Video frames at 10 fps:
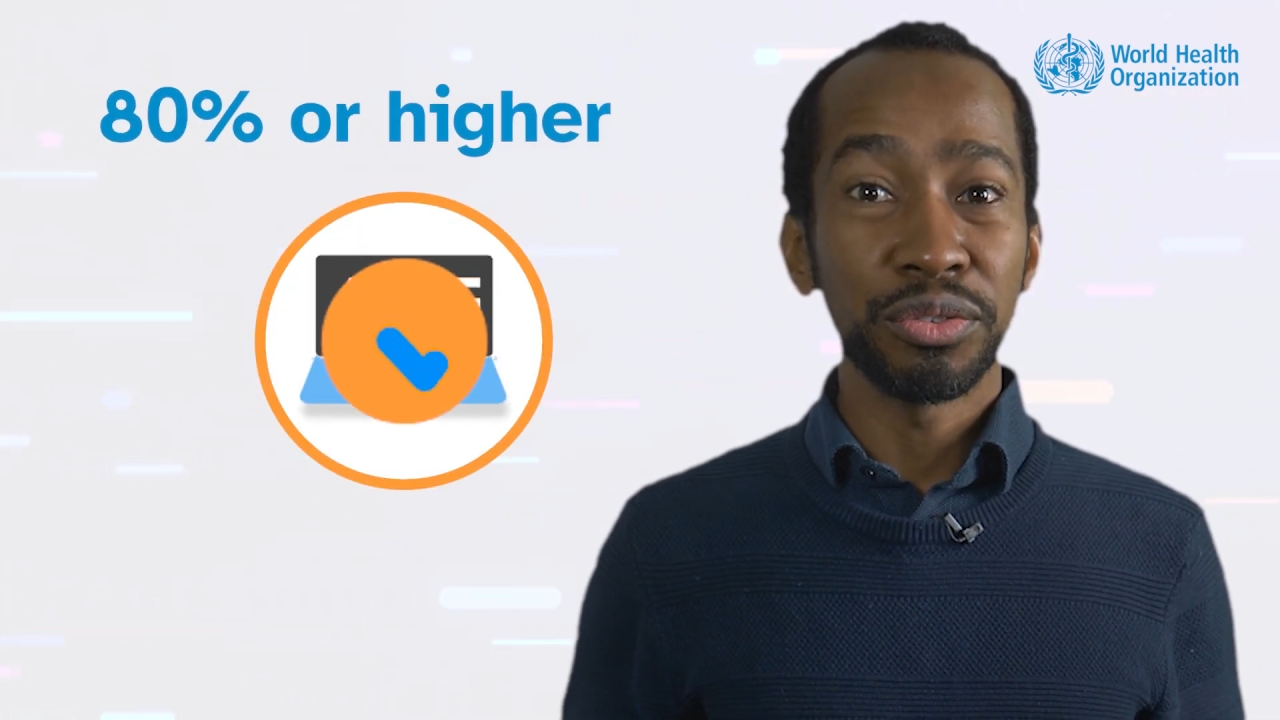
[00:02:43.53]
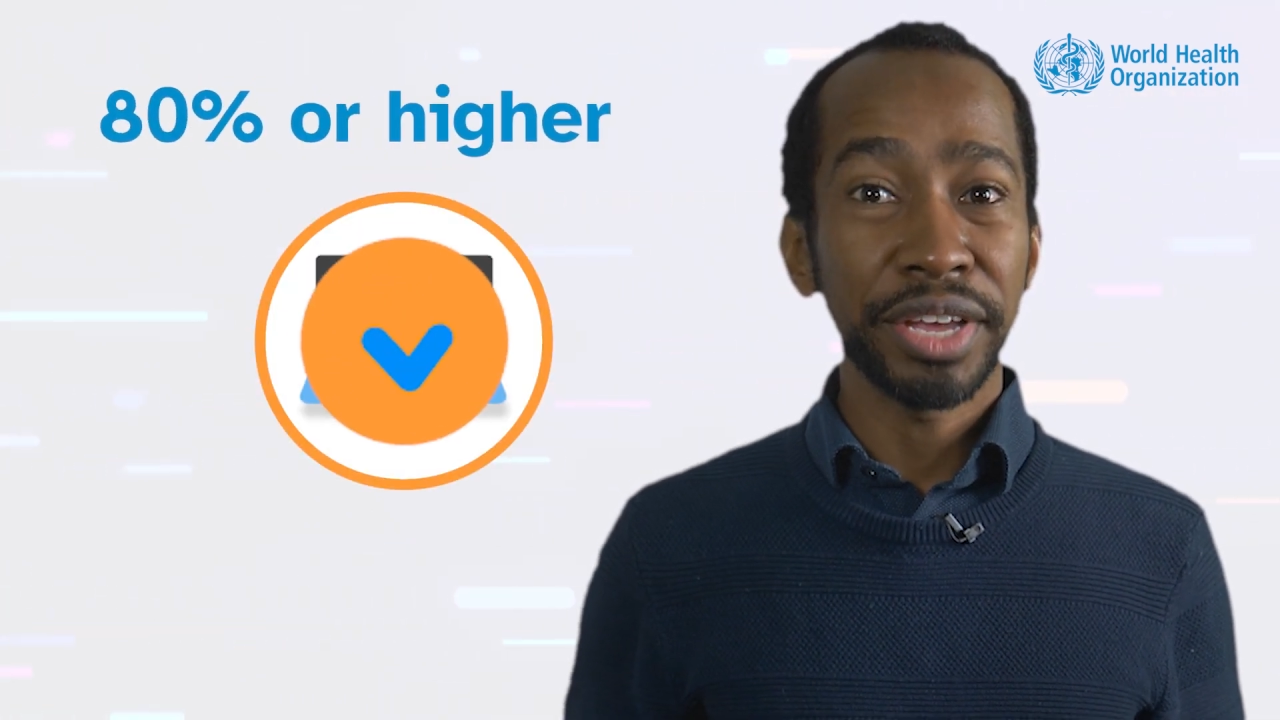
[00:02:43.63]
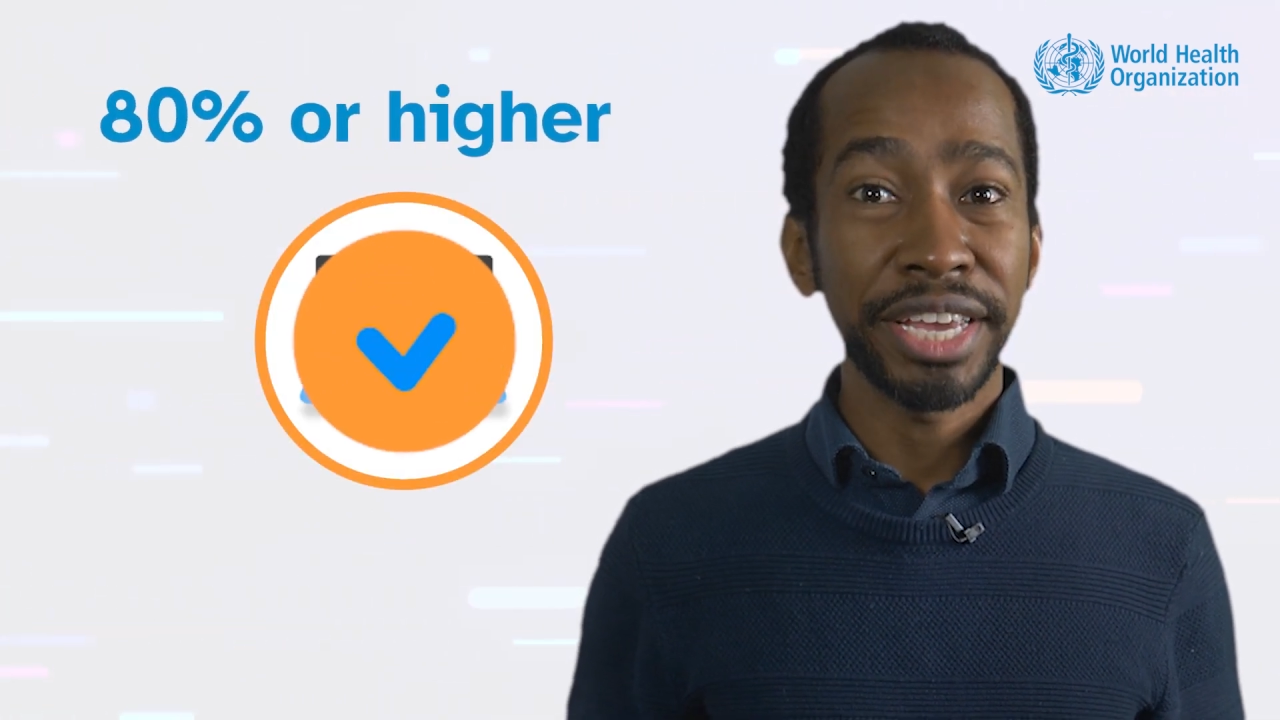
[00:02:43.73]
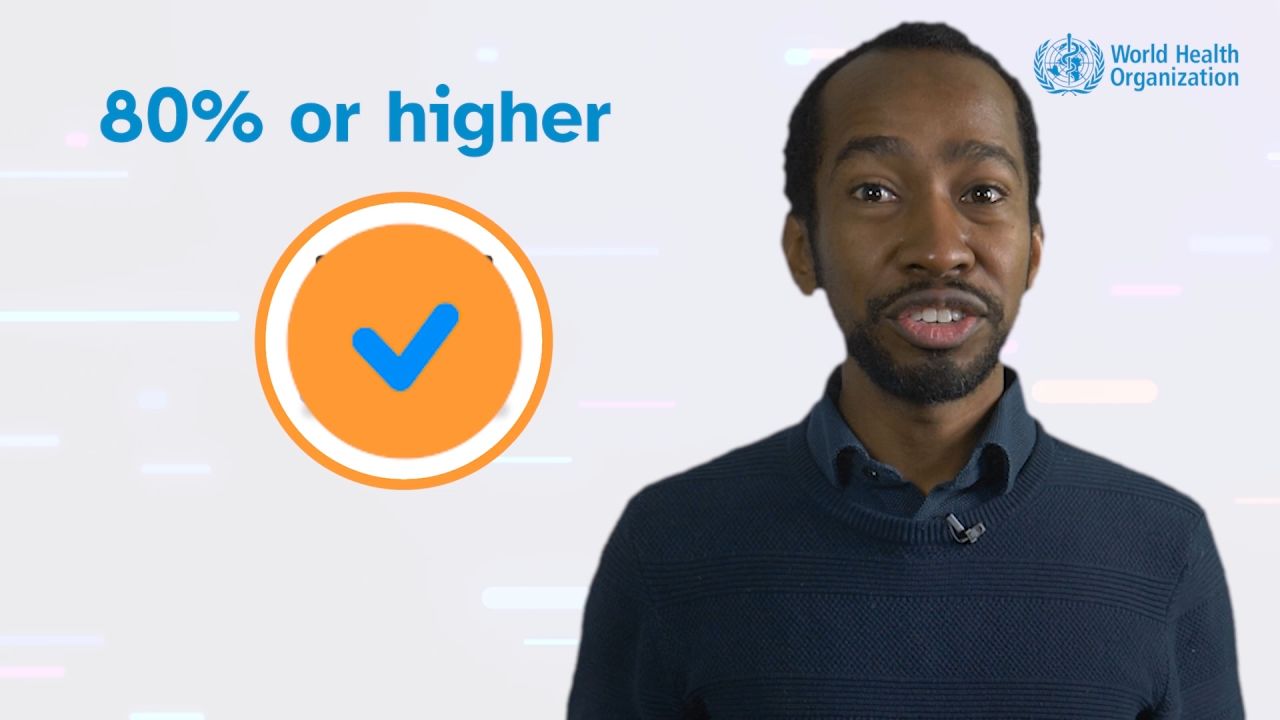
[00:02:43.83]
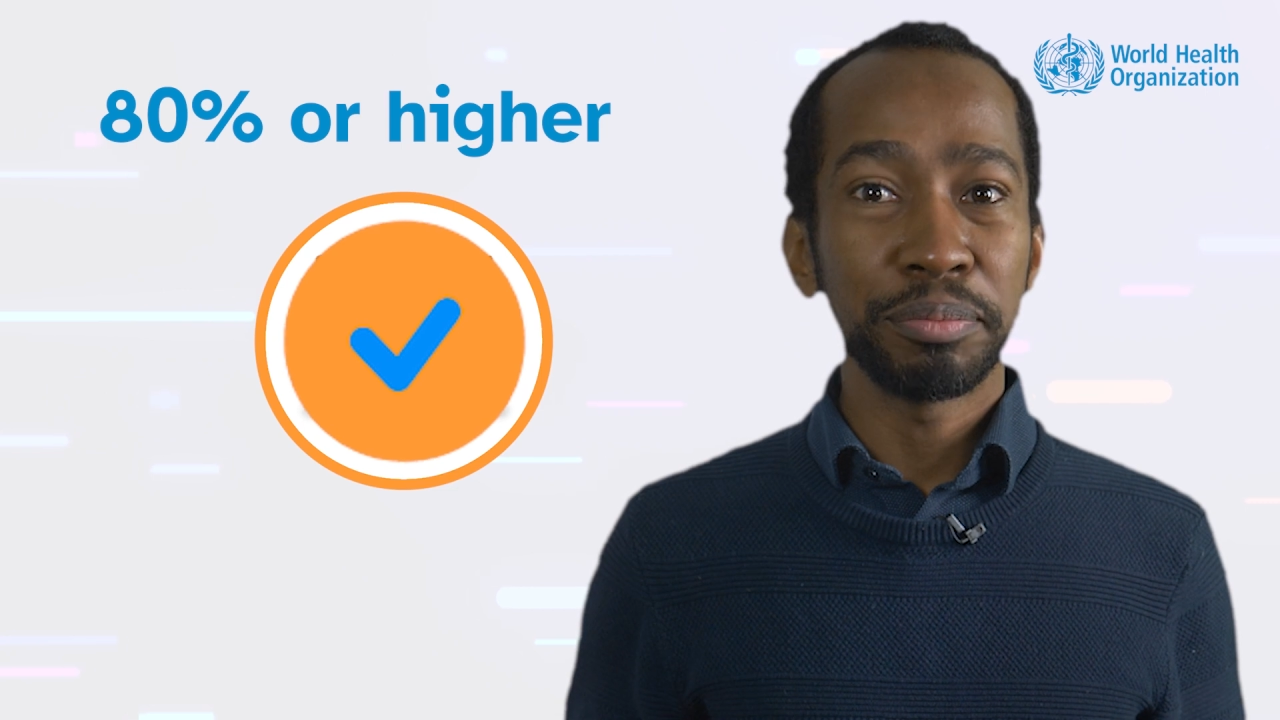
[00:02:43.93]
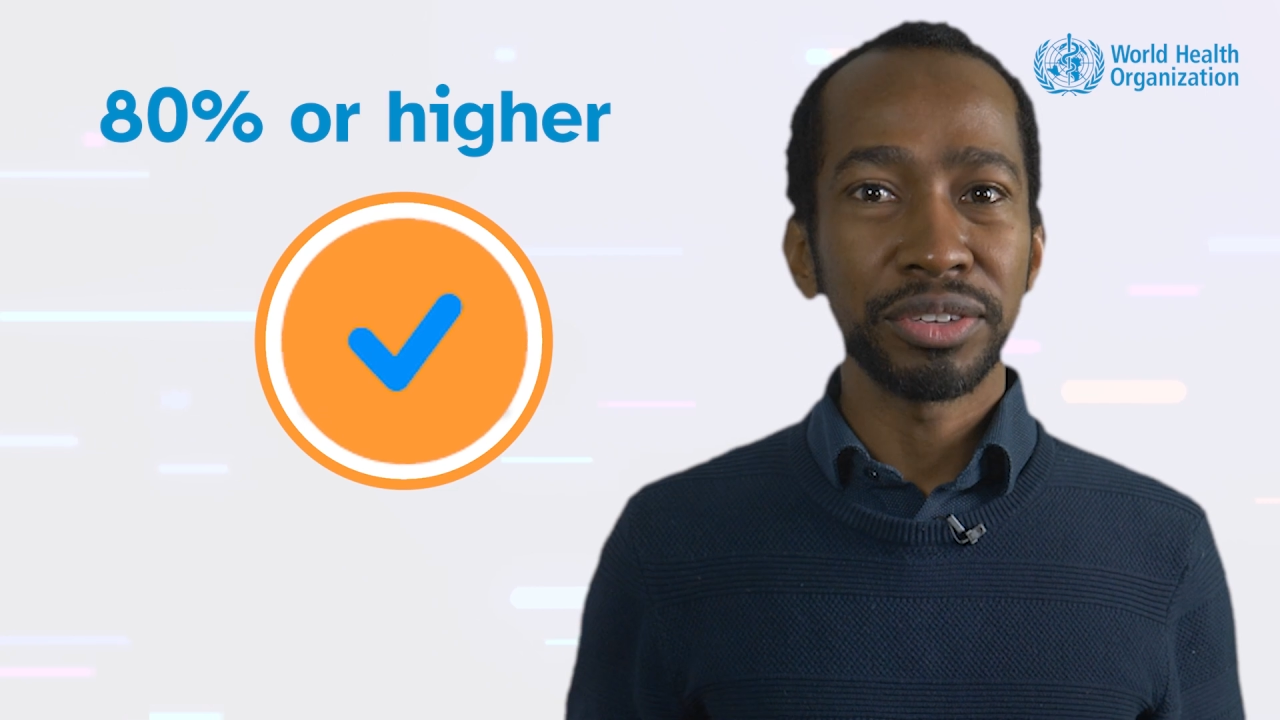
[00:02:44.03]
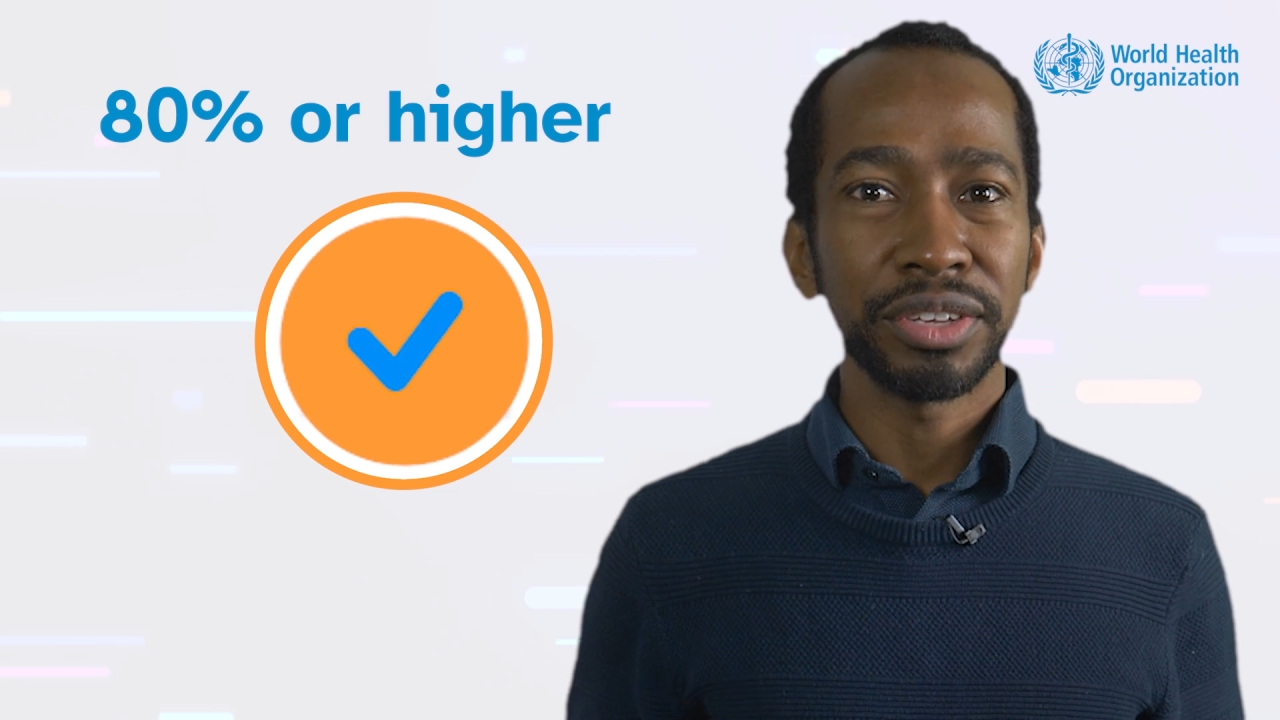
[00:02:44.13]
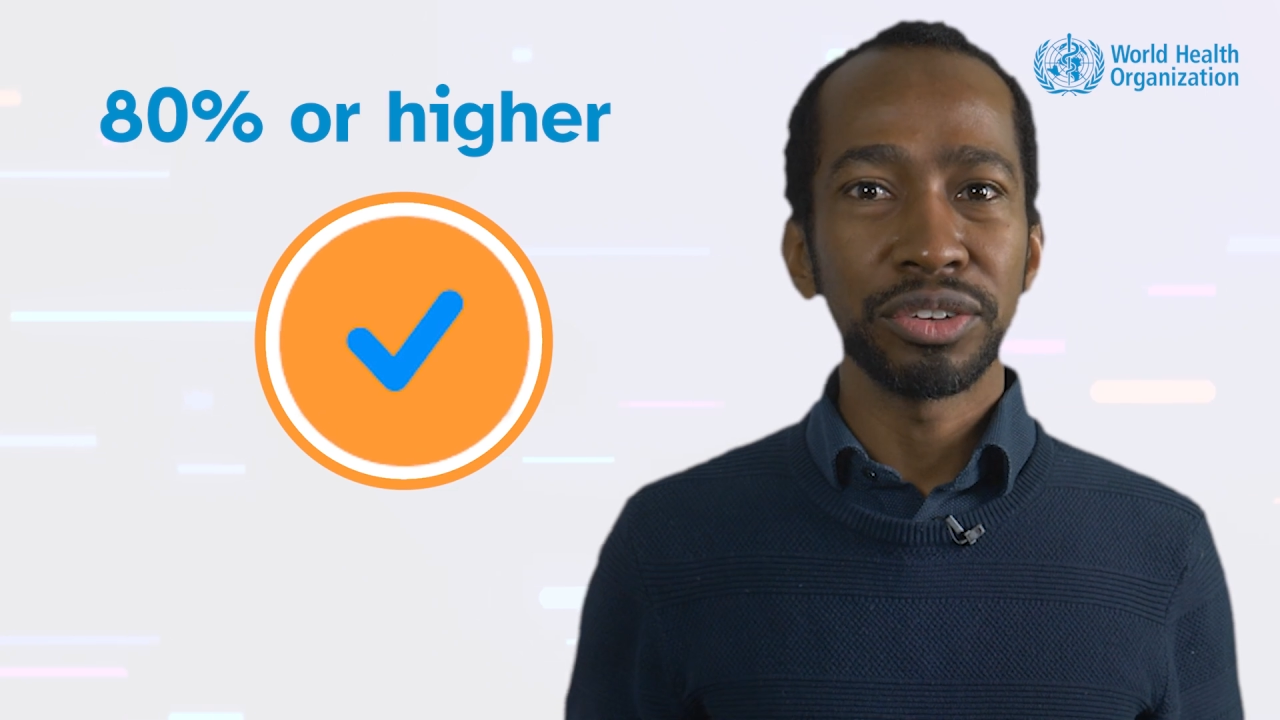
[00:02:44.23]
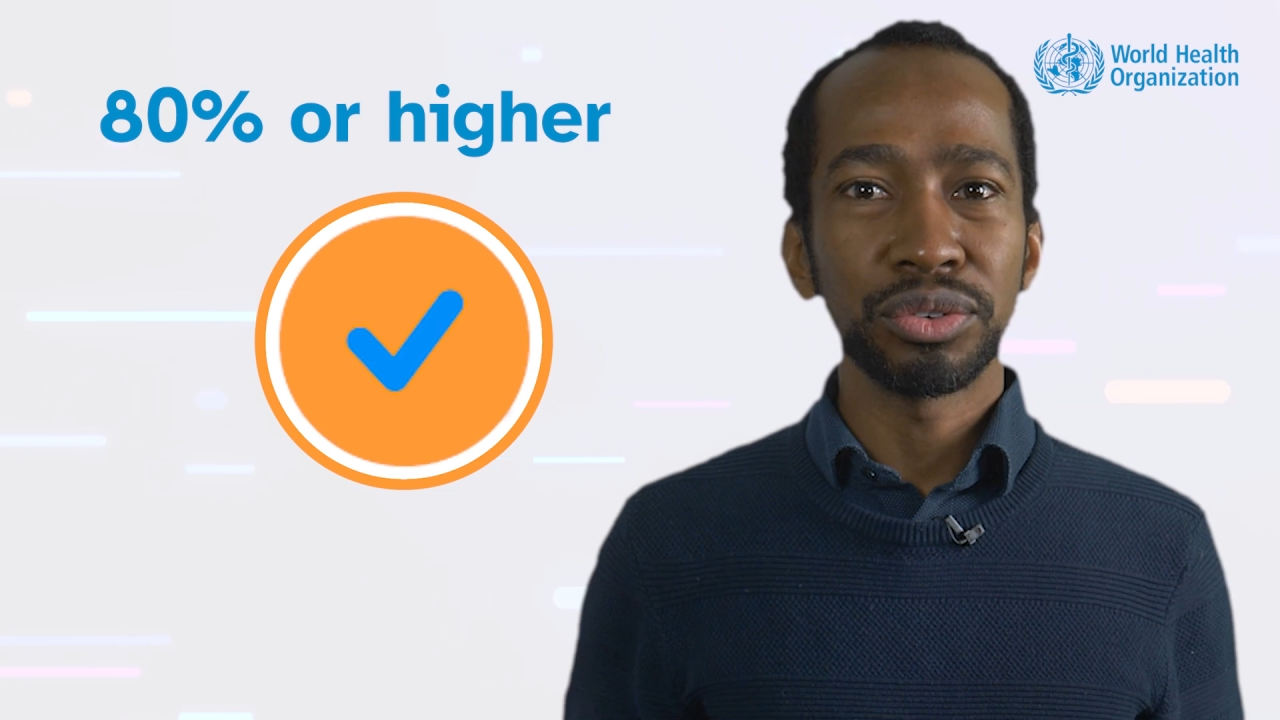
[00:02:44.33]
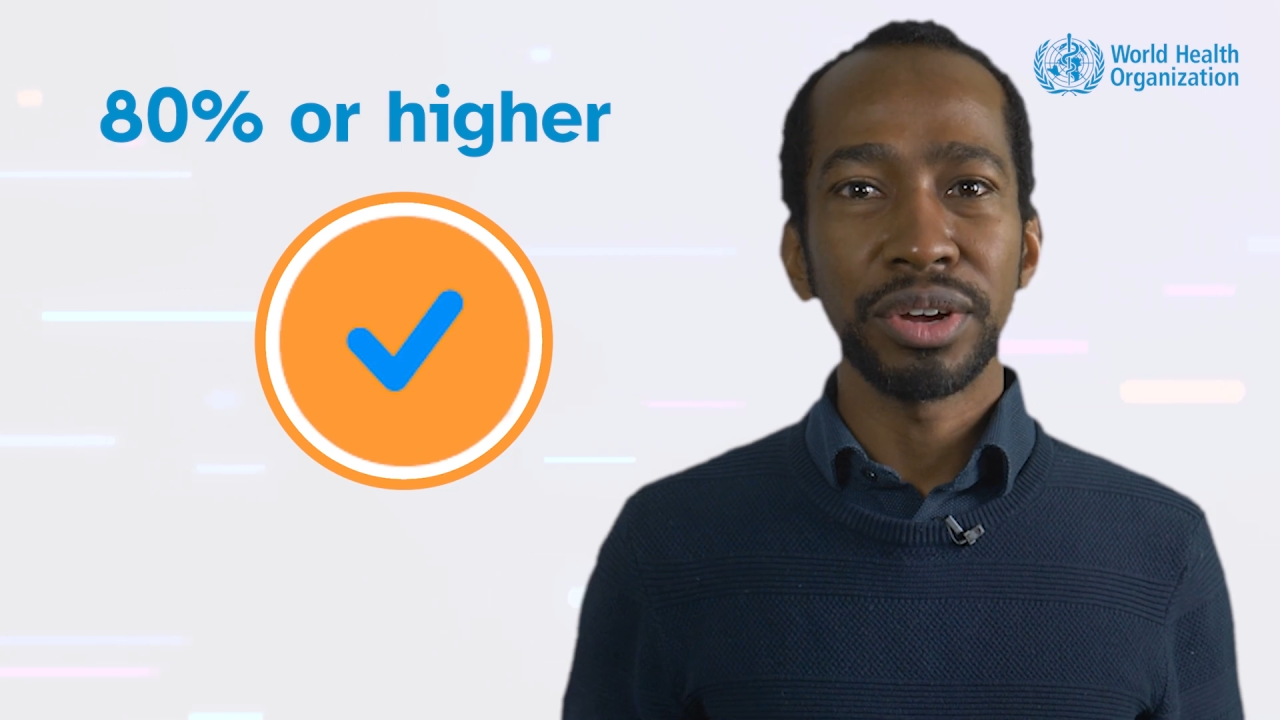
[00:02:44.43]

of 80%